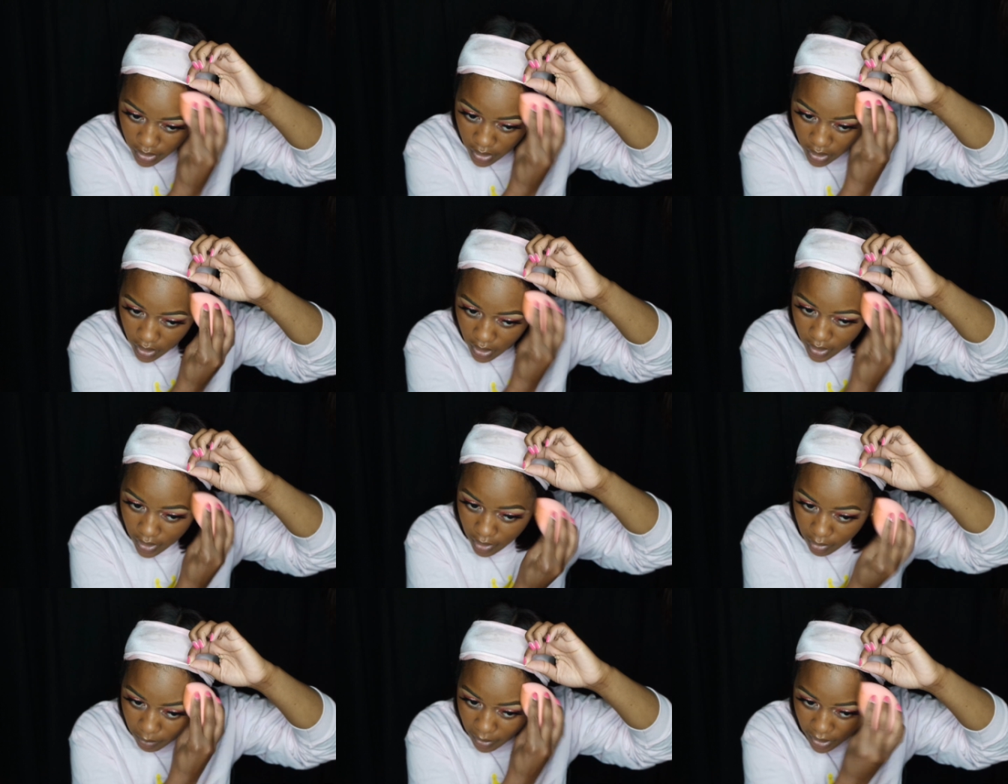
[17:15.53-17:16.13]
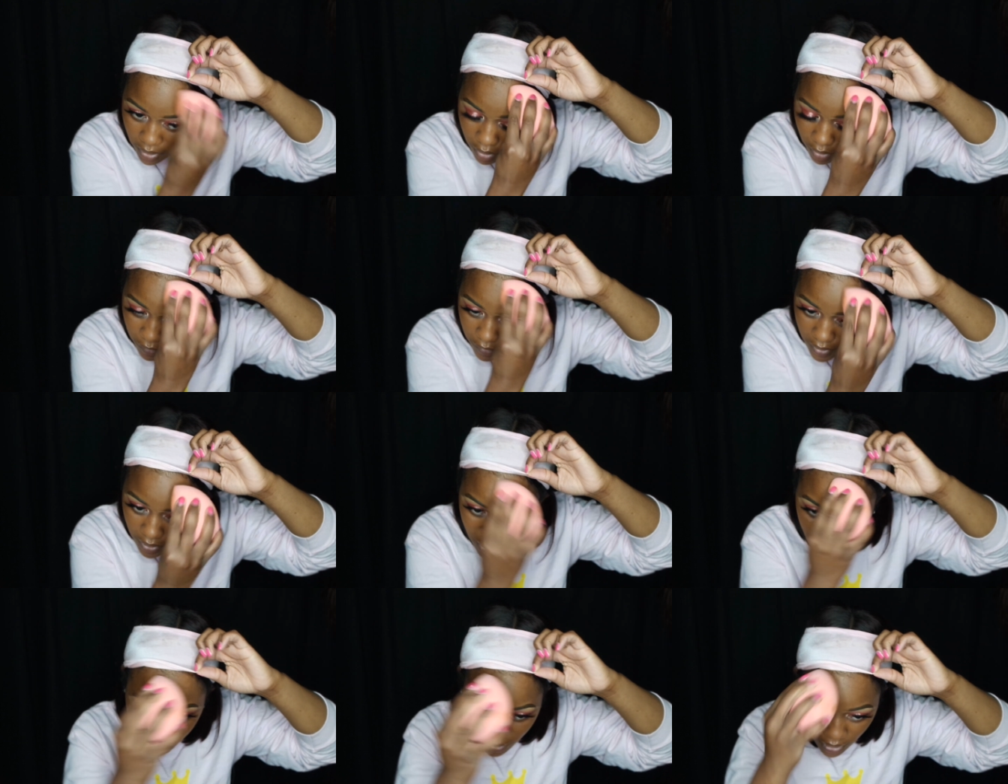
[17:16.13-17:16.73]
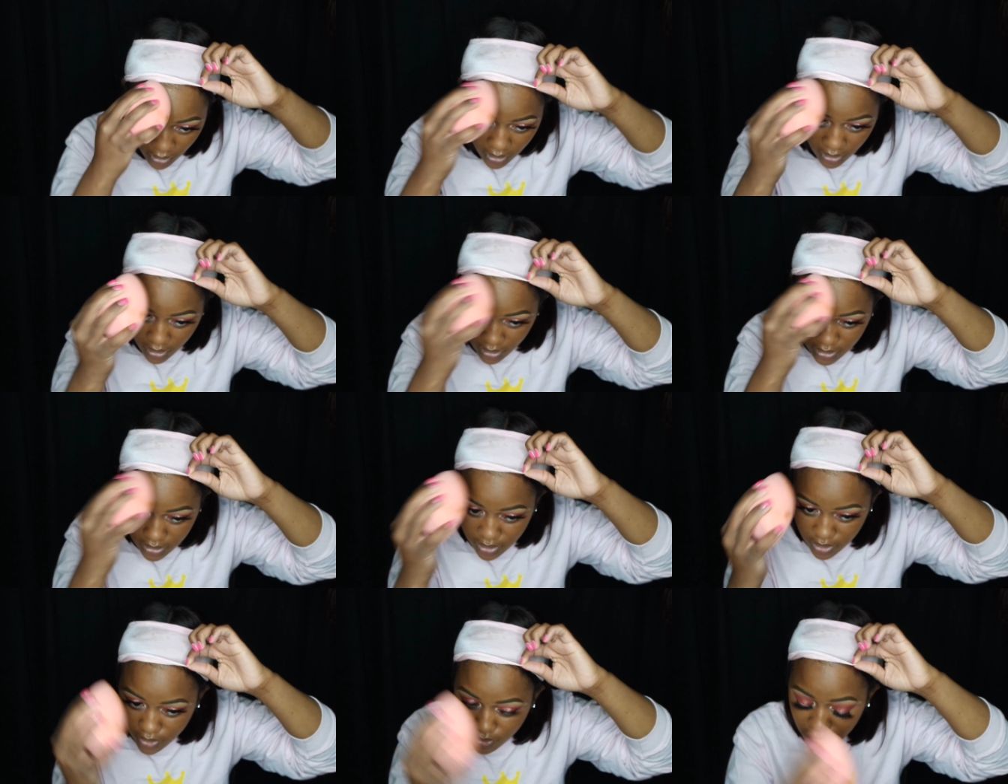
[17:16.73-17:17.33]
and everybody's going to forget about it
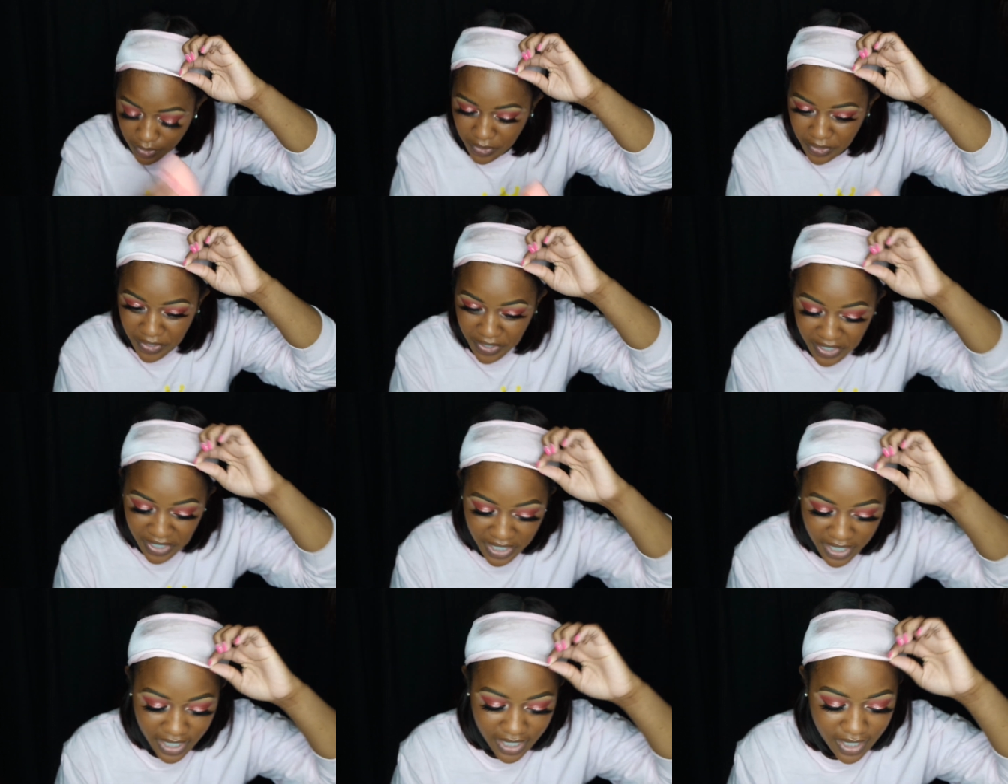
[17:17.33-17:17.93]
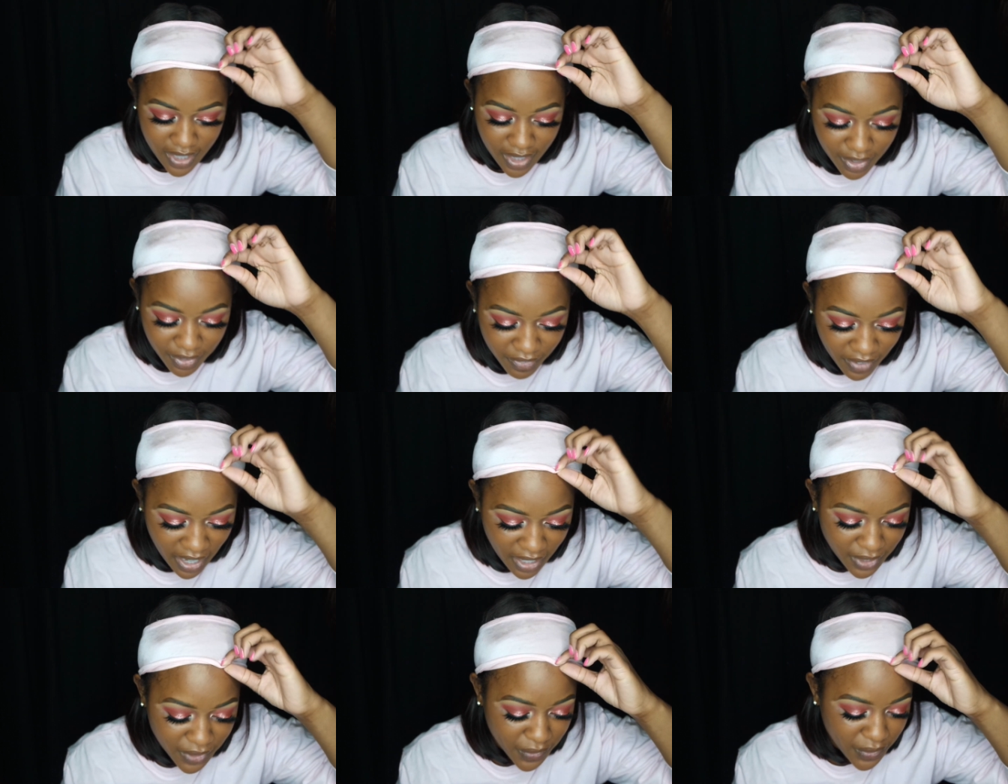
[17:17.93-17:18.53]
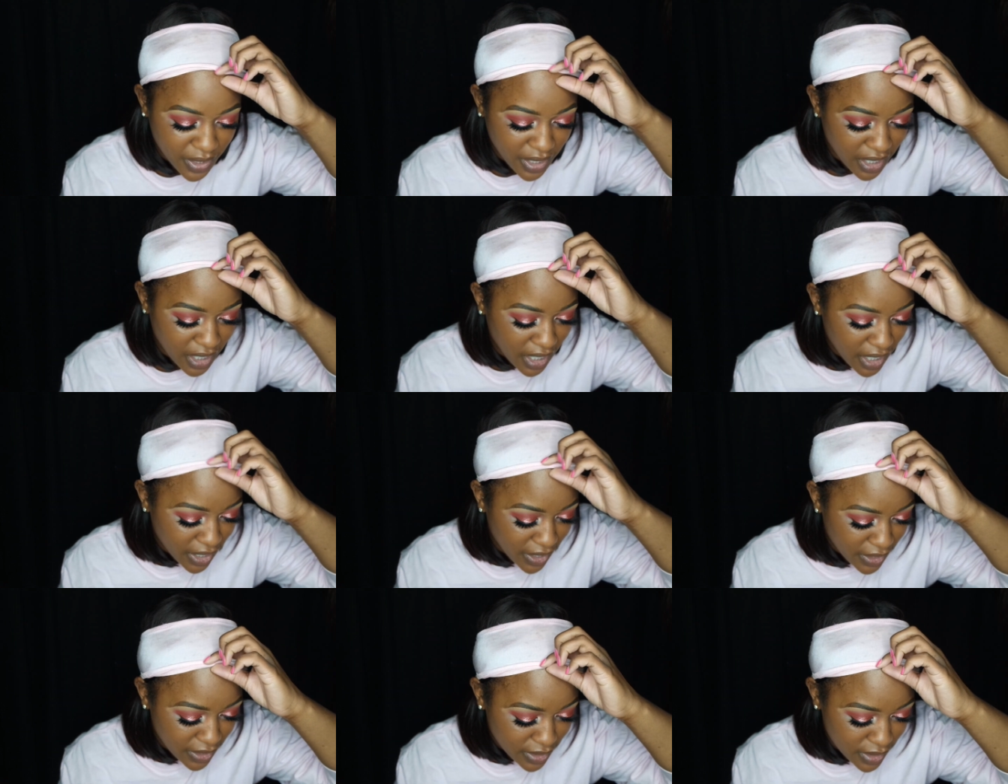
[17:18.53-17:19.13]
until the following
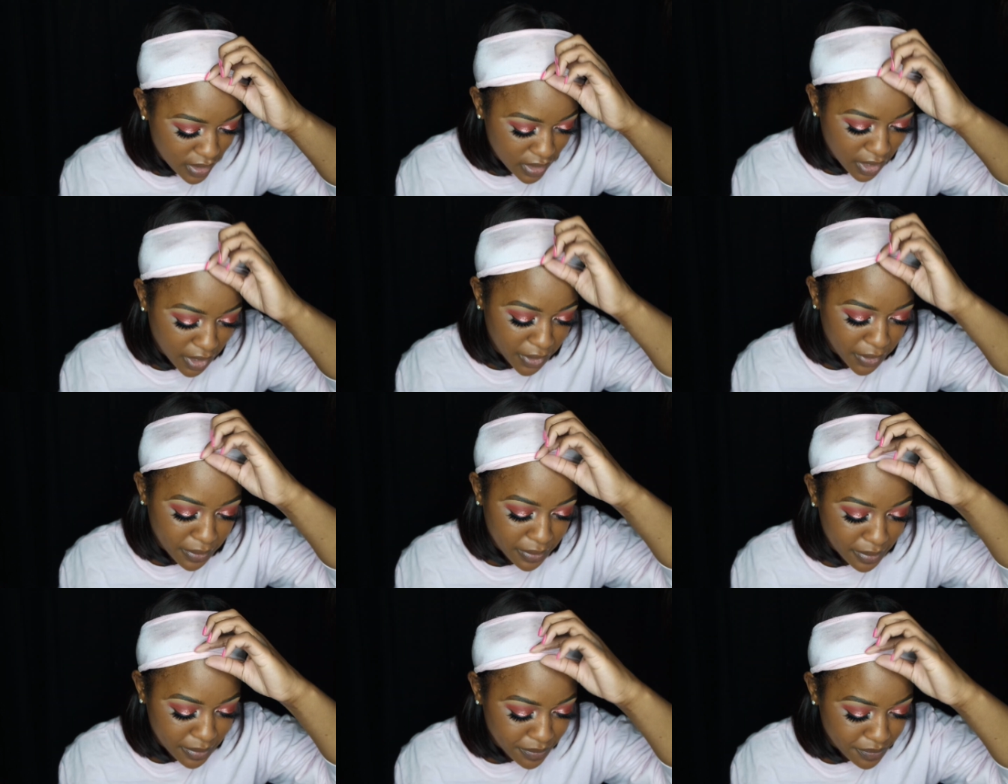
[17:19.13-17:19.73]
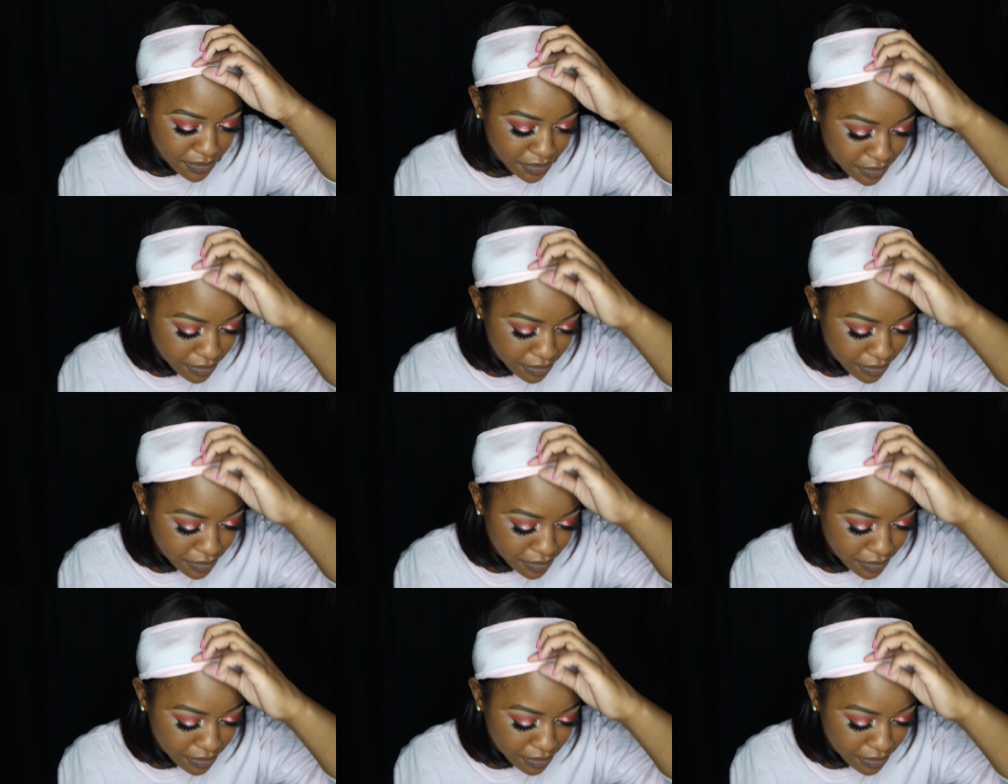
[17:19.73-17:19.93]
year. So